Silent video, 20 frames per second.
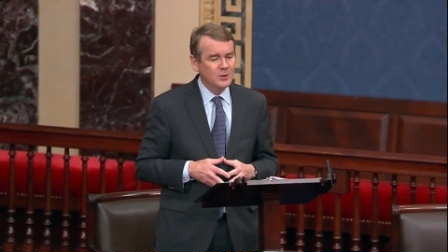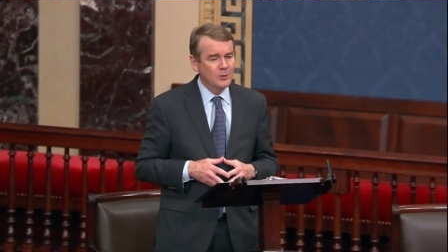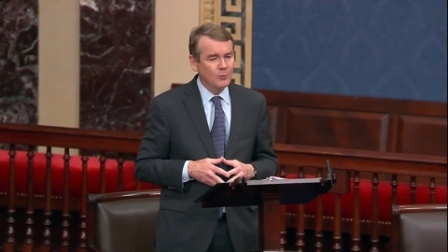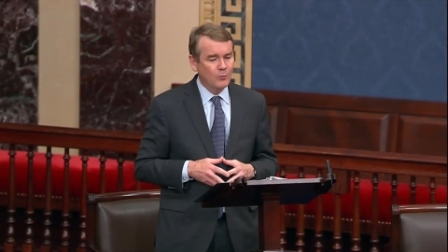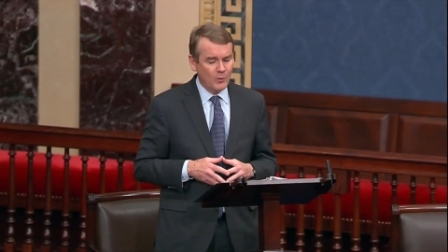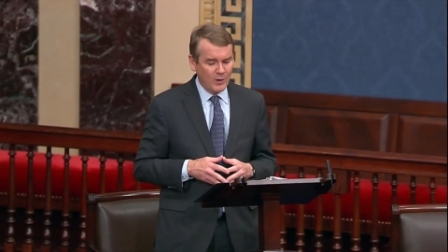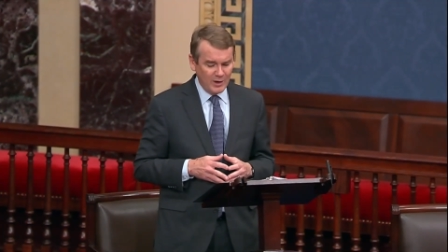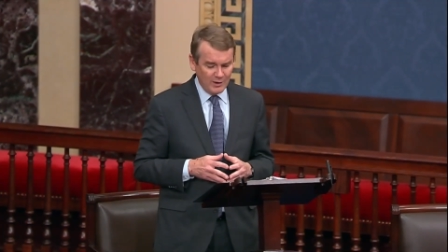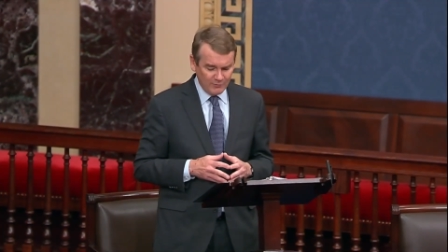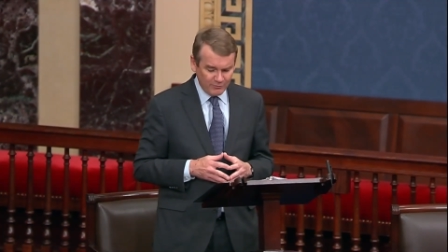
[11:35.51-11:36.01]

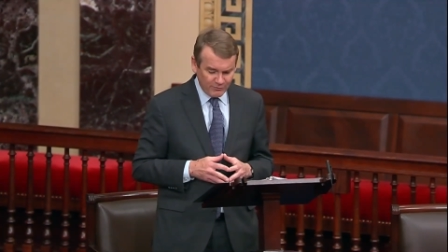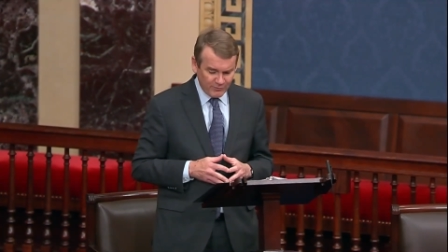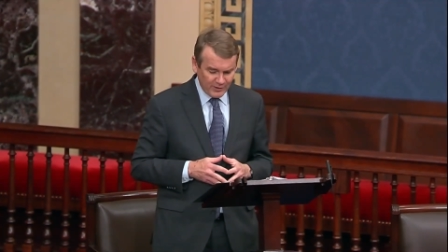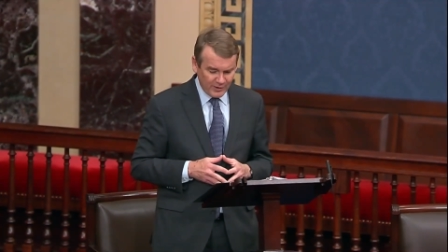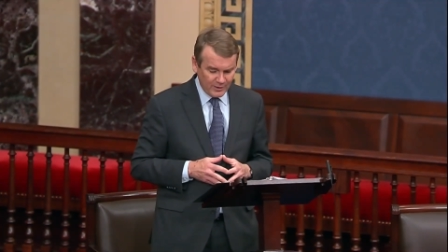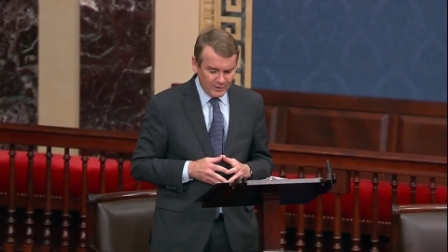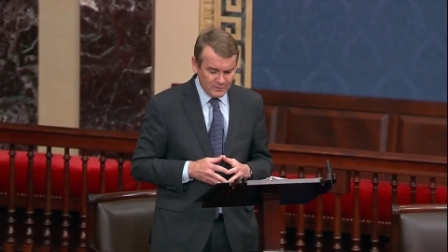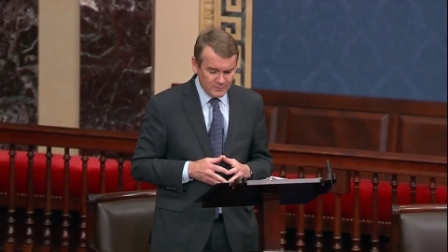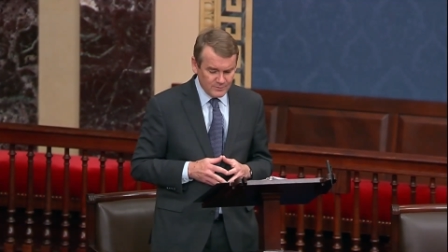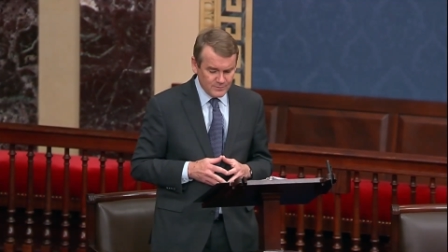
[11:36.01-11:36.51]

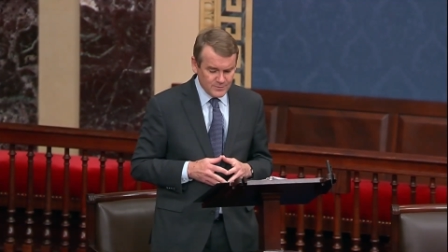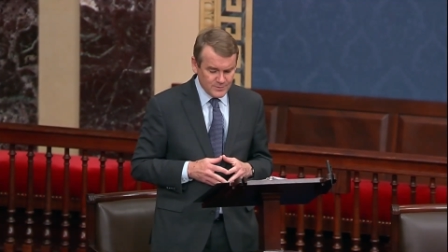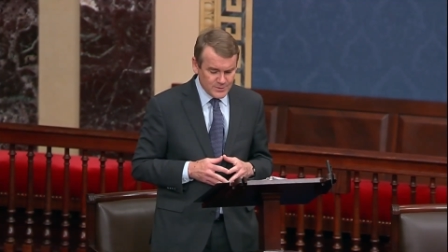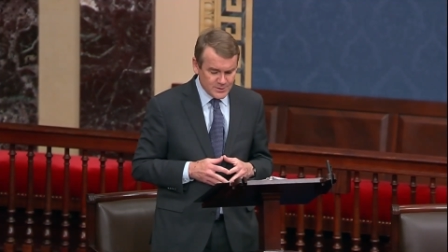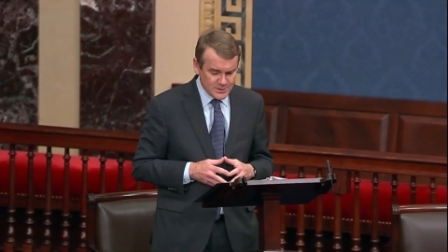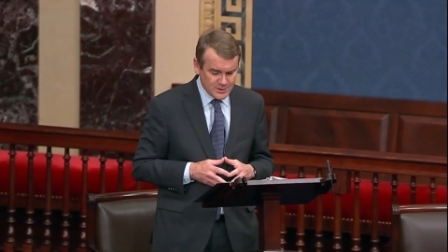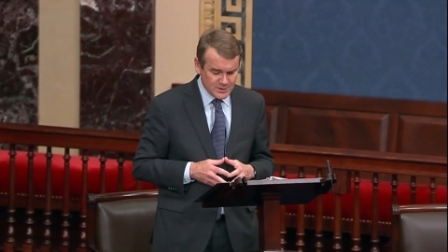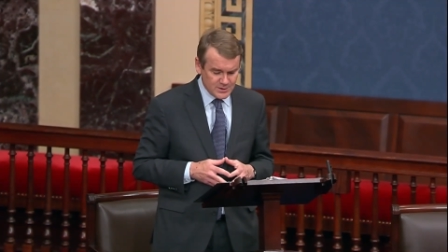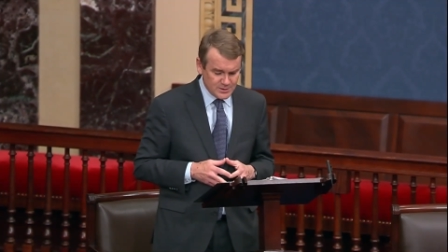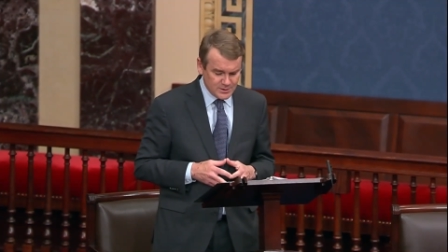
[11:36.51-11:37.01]
wildfire
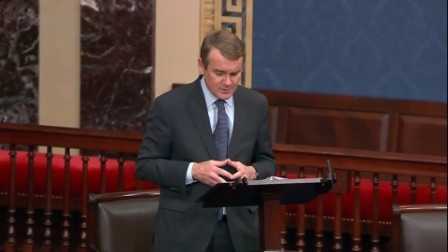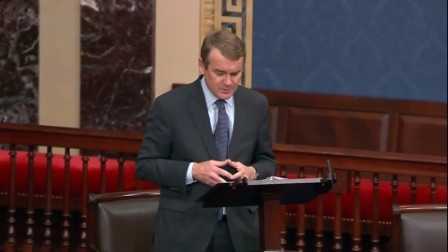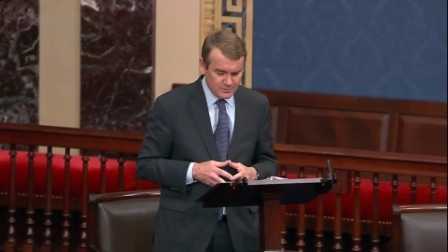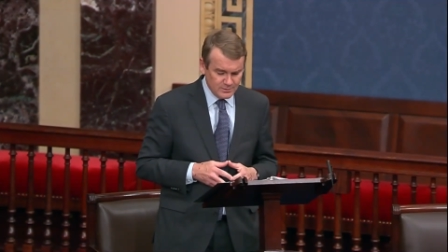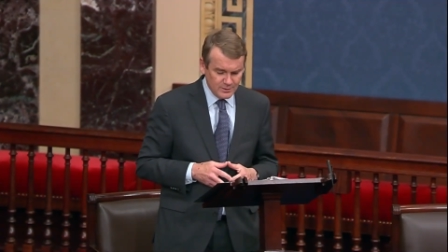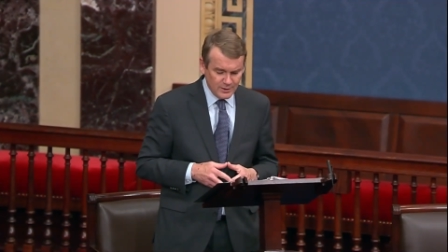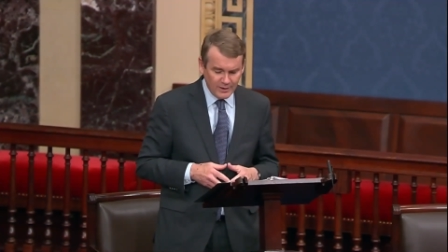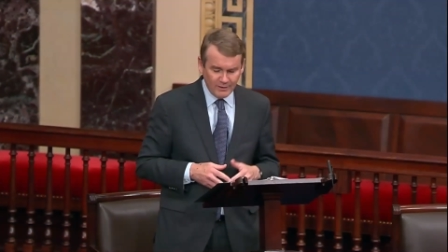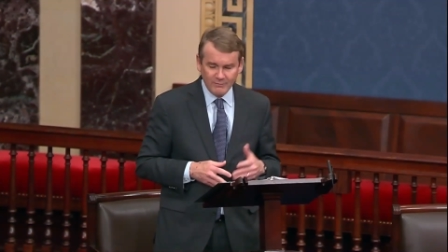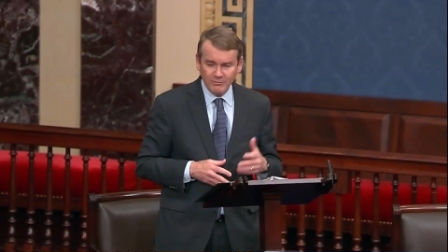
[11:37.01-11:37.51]
season
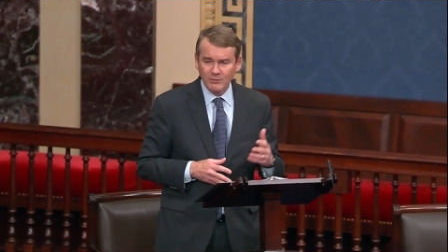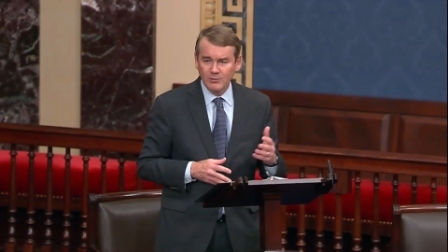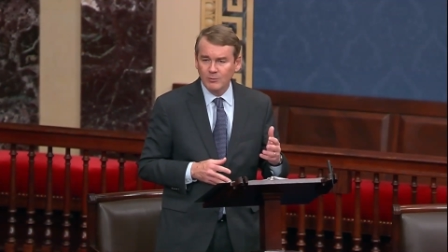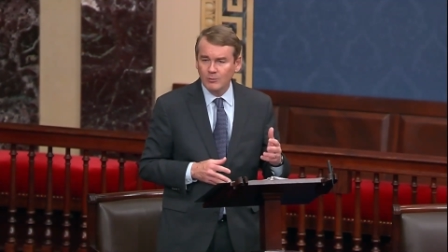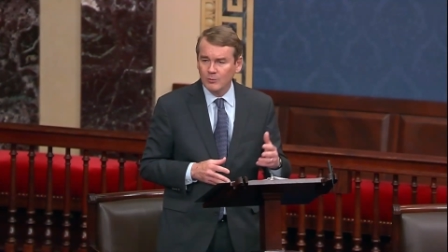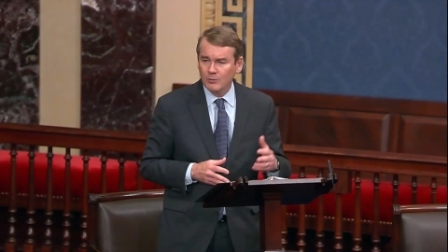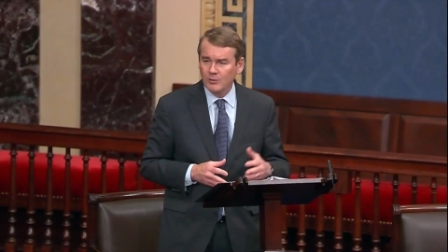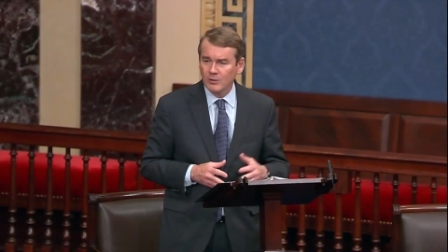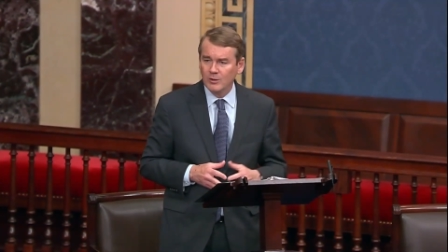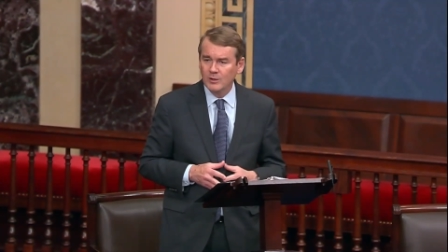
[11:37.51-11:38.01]
ever
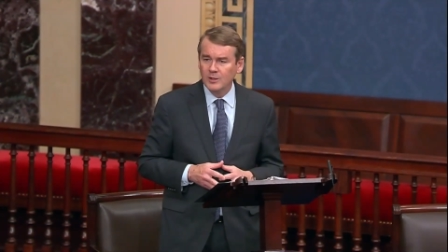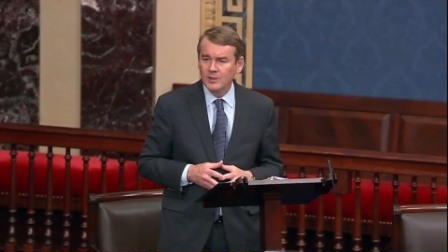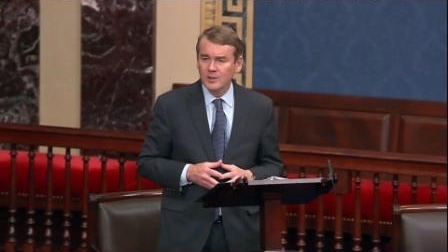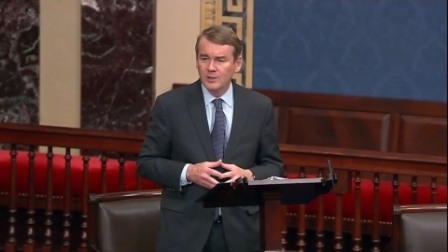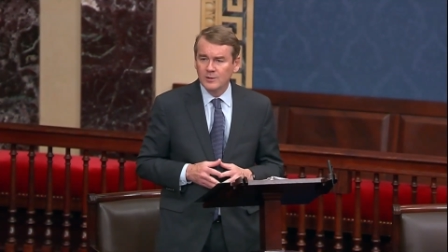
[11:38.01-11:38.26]
or